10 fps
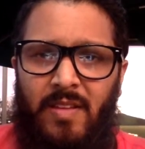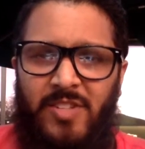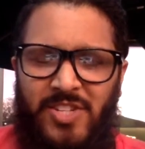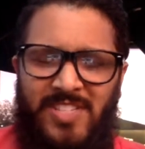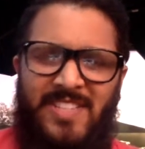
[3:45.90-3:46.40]

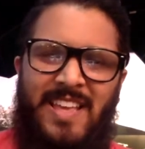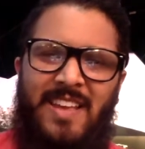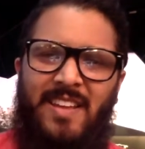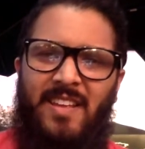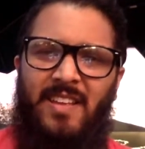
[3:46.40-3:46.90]
Jesus
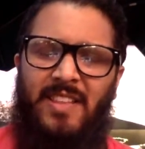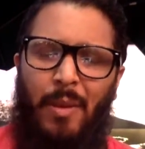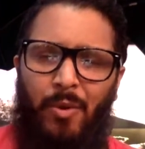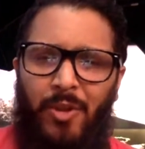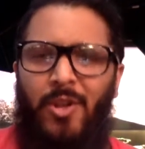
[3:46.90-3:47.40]
said, They
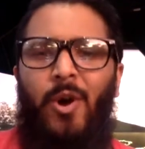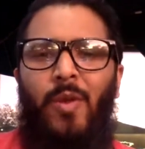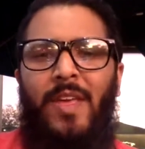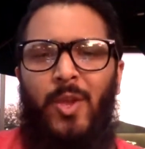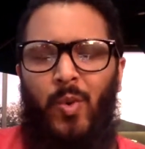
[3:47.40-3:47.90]
will know
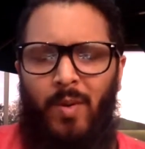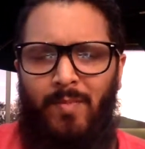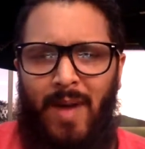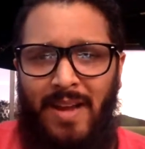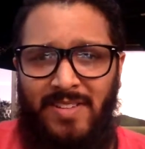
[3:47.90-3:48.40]
that you are
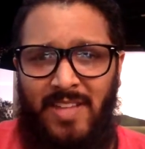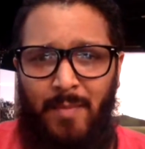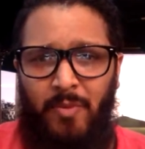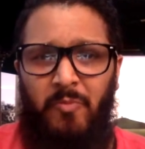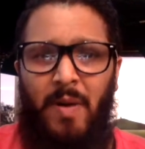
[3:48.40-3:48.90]
my
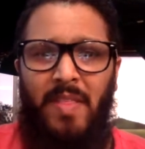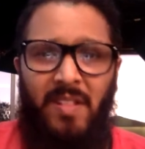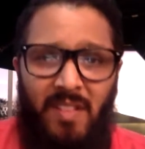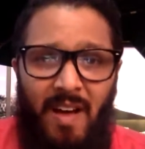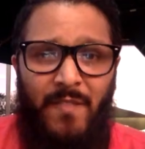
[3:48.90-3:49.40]
disciples by the
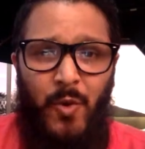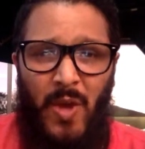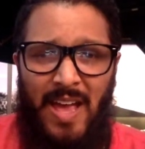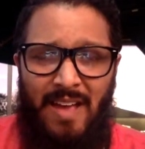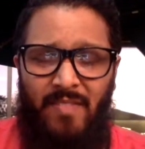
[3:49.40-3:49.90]
love you
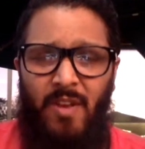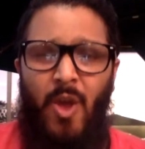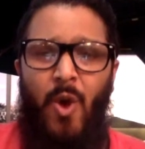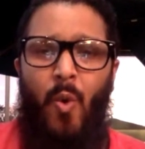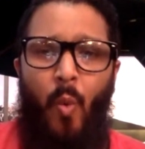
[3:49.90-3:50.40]
have
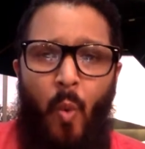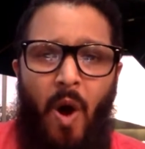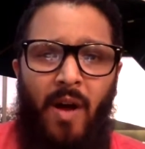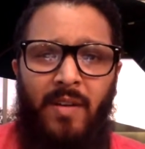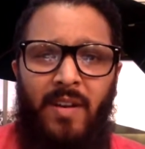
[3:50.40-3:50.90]

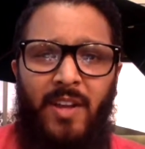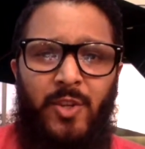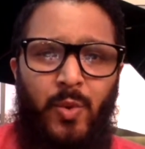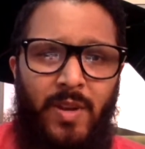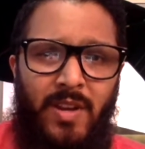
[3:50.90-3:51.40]
one
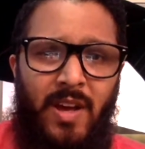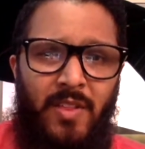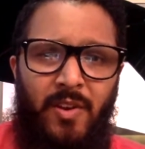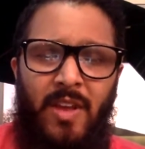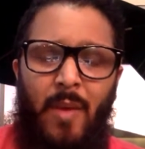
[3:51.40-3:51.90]
to
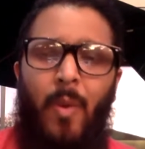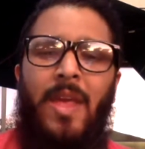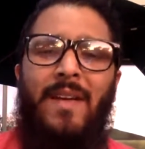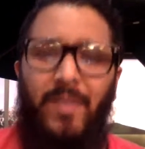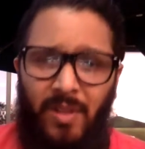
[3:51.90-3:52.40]
another. And when
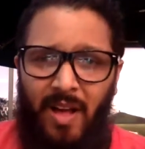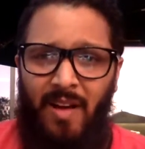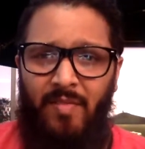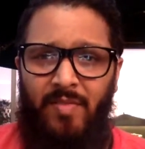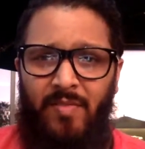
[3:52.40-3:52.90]
you have a
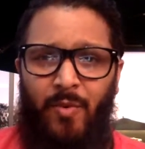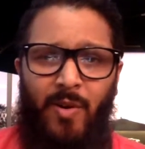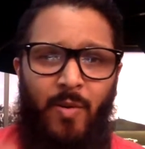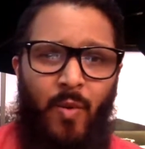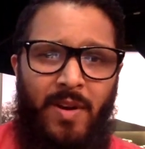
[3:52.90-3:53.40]
love
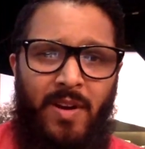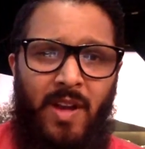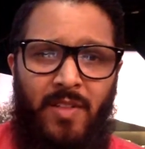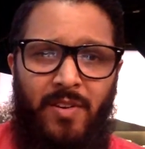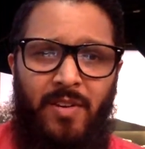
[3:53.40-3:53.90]
for one
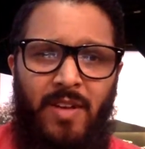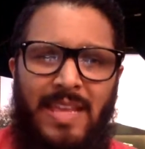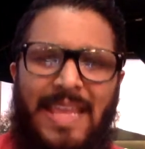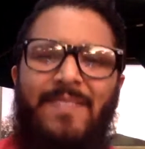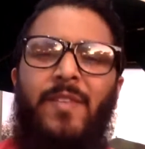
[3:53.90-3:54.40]
another,
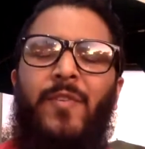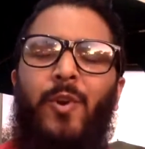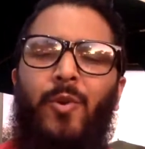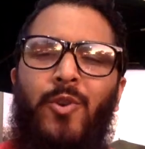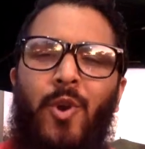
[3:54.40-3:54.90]
even if you
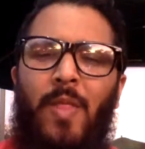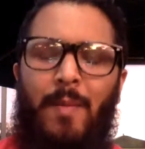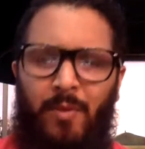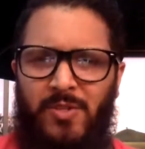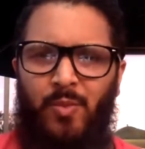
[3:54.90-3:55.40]
don't know
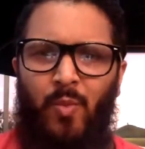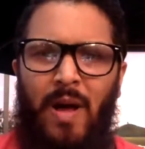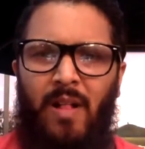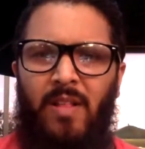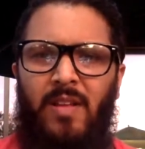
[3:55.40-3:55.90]
that person
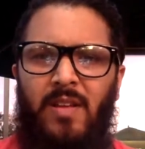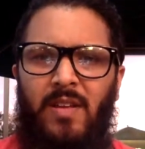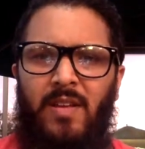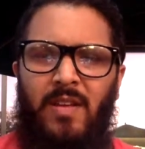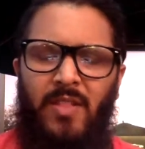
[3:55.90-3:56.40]
well,
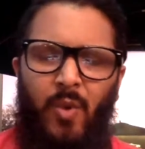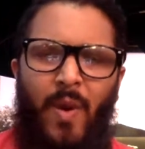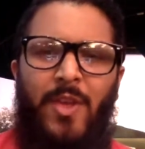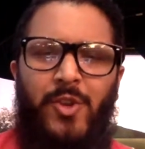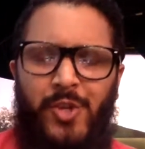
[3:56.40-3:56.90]
the
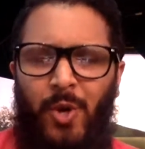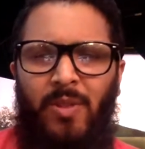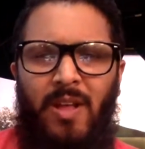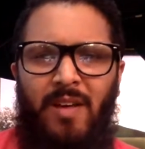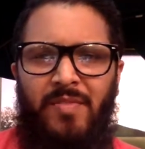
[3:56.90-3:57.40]
way you show
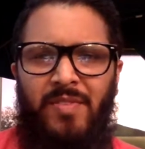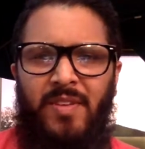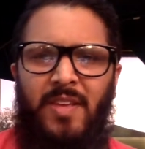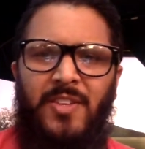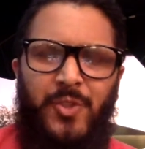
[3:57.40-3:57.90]
love
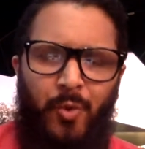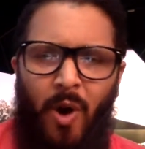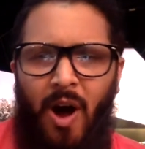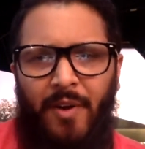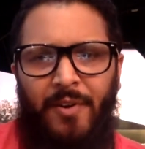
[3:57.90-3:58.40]
is through
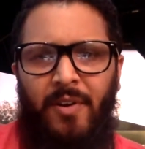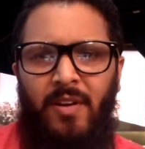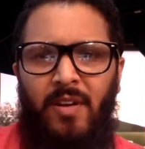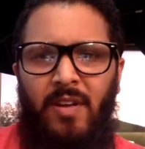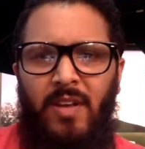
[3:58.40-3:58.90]
honor.
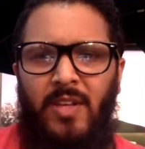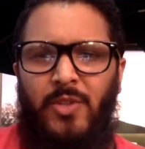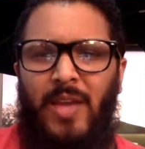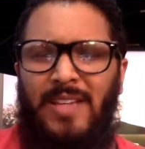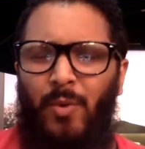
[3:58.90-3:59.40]

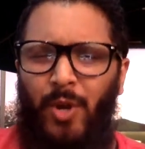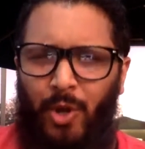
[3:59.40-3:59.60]
So, guys, I want to